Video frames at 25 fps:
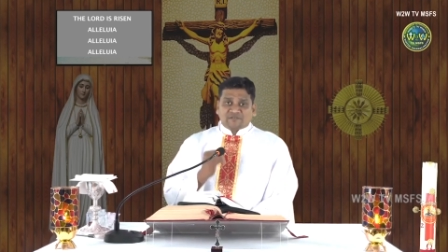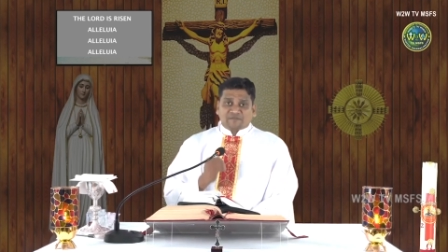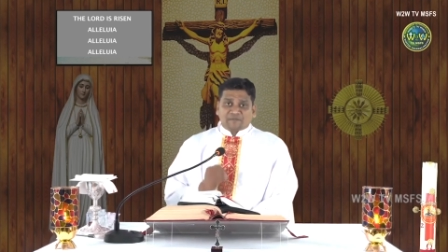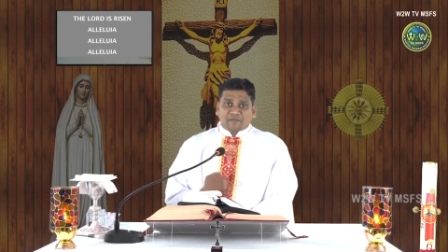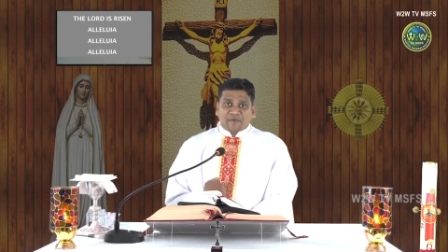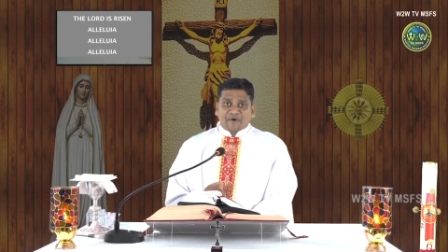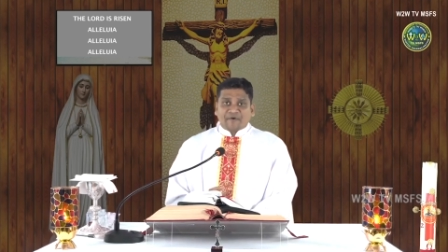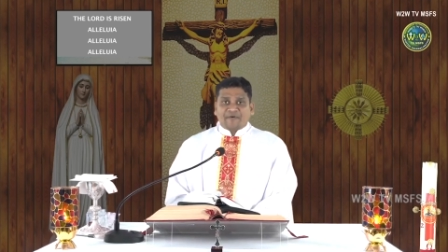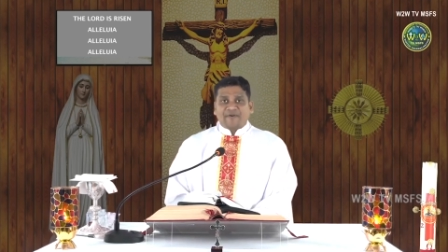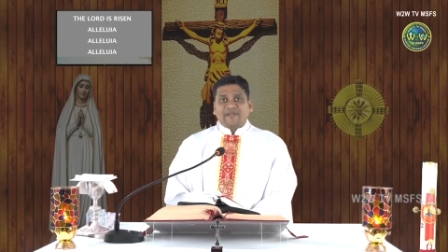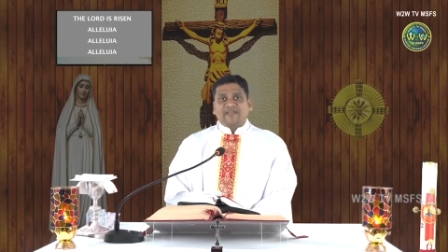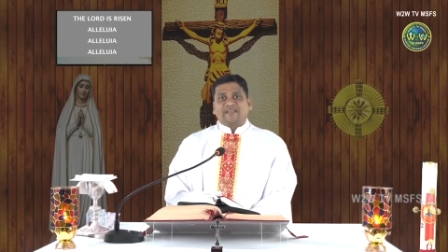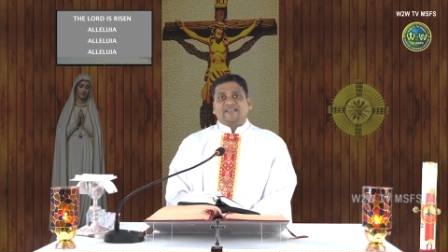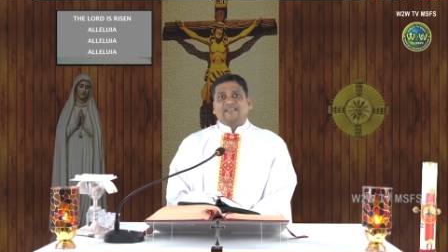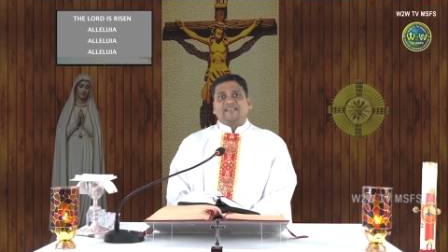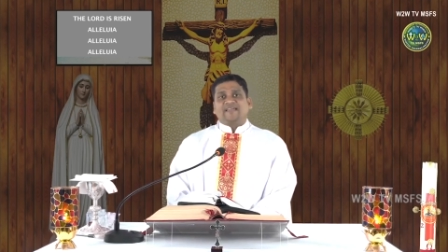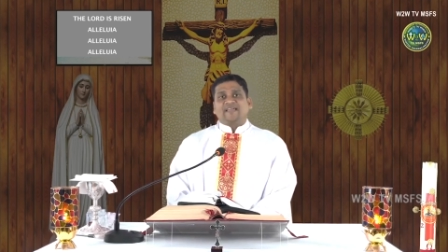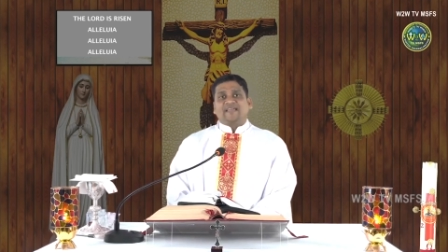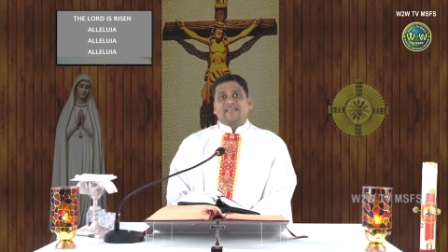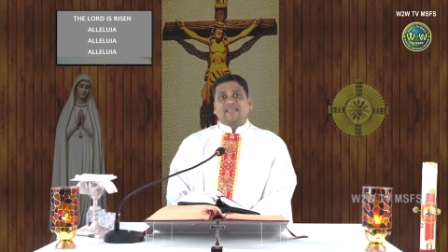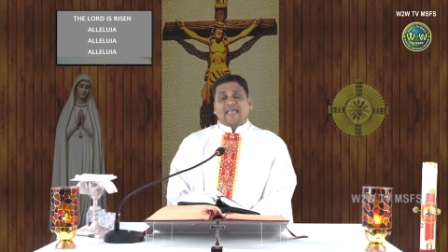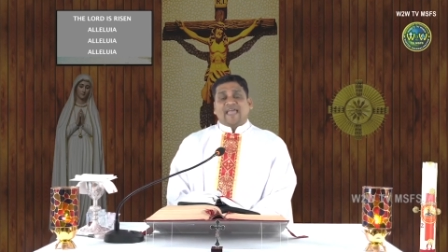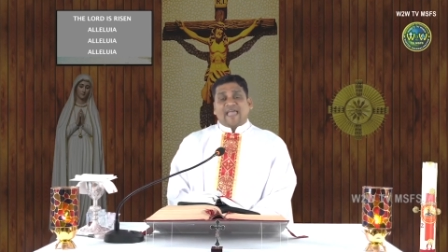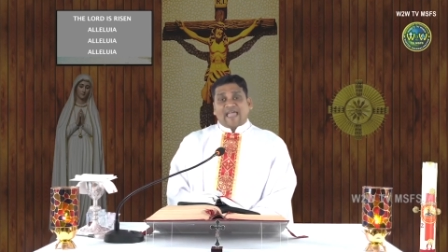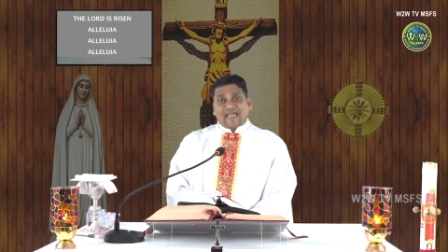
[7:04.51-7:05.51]

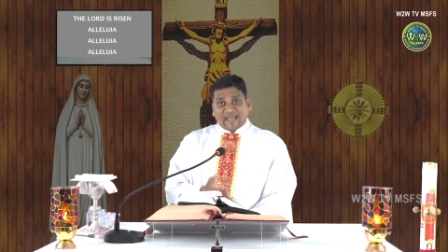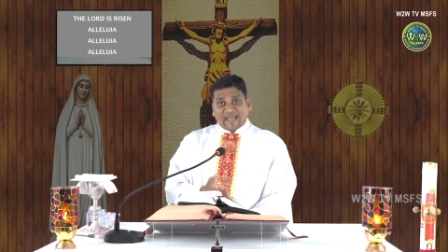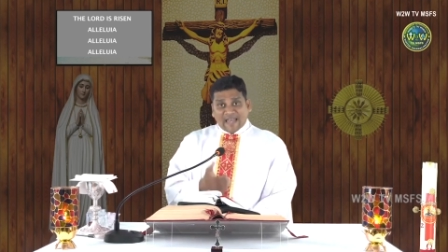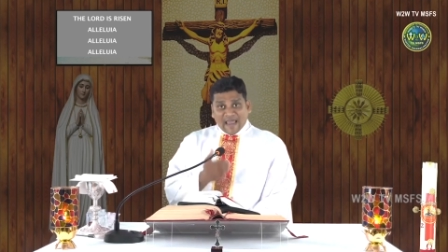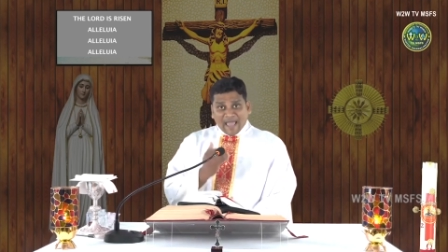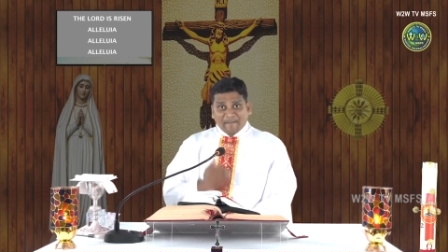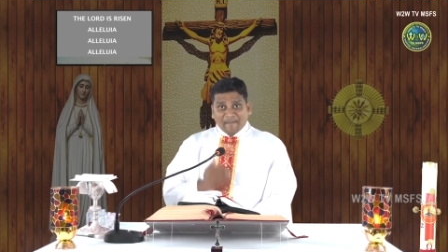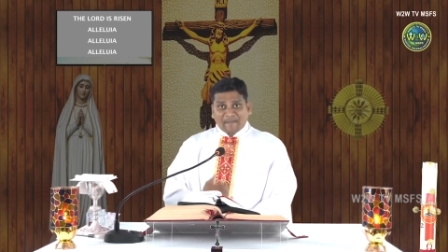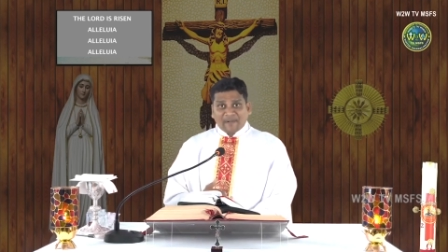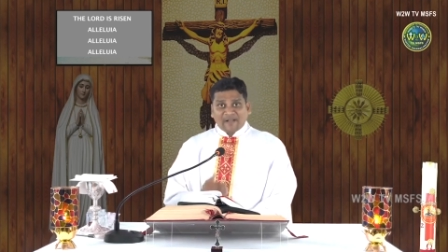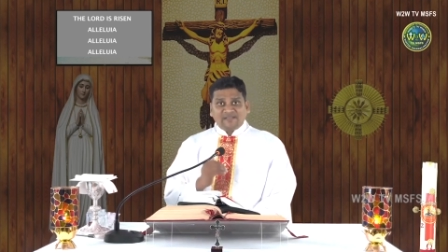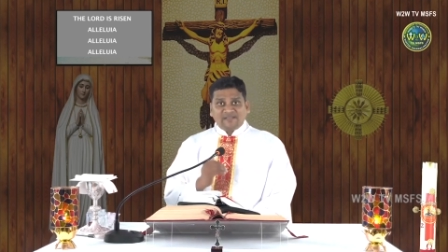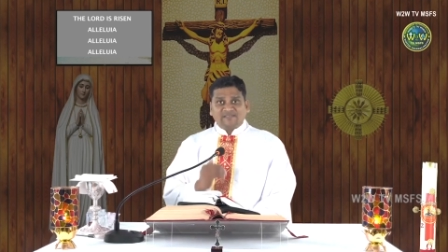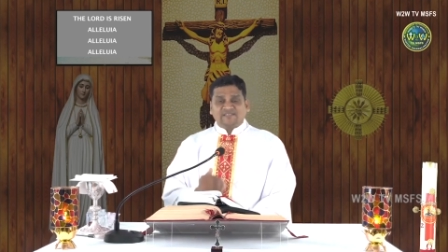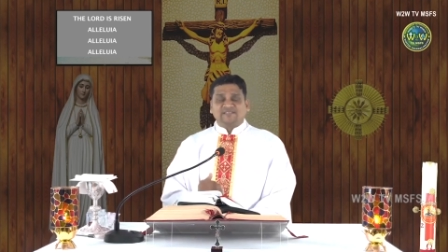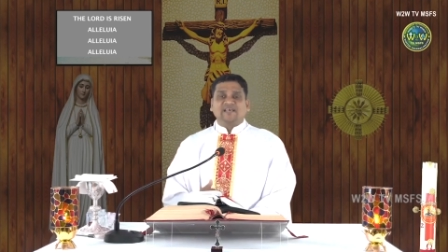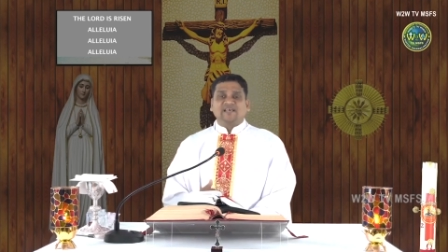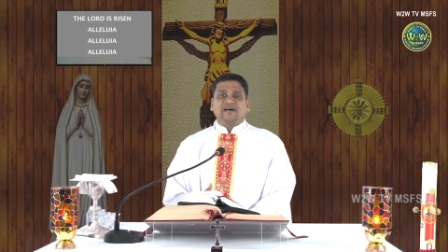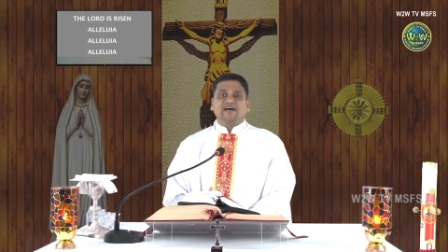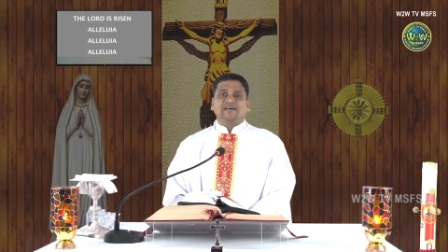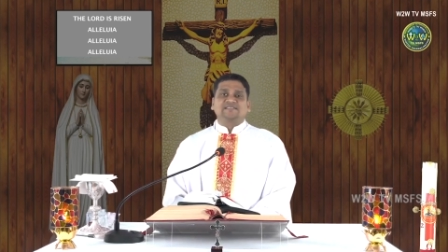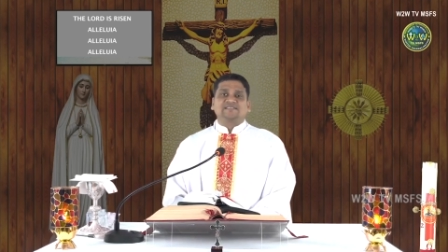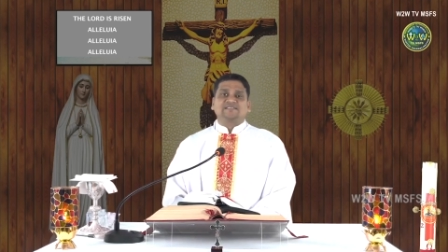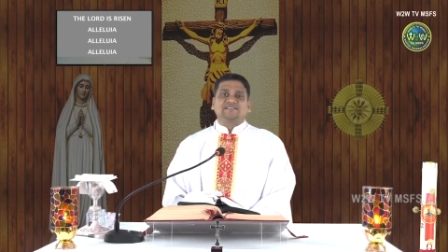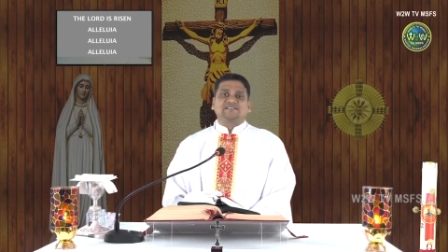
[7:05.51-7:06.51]
Spirit enables
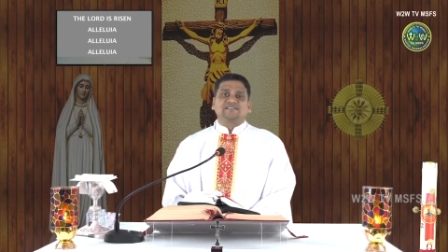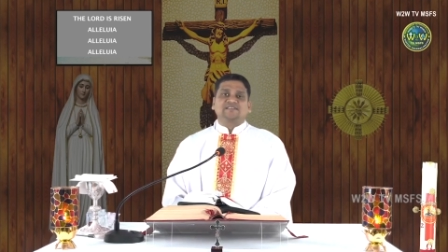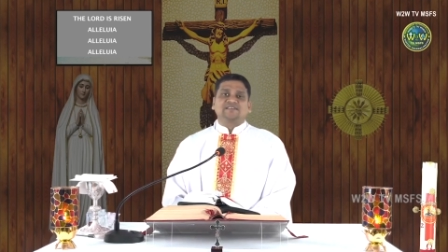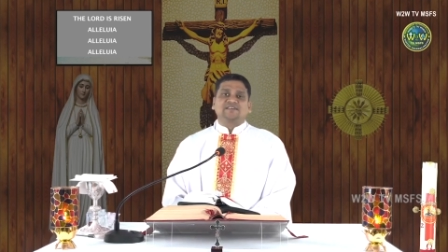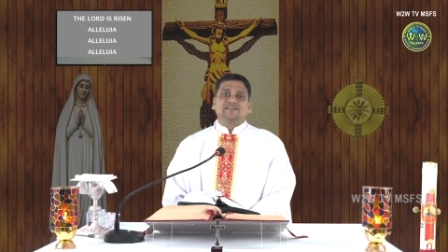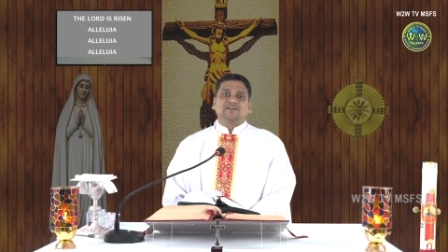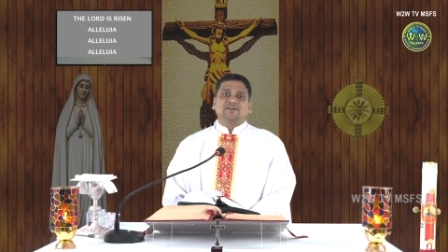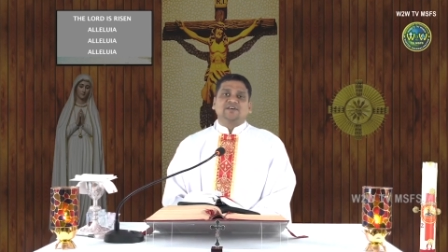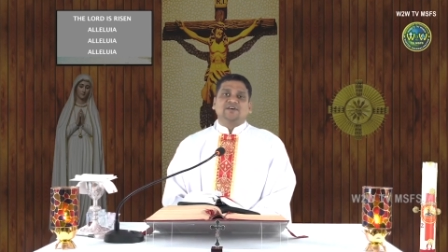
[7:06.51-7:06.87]
us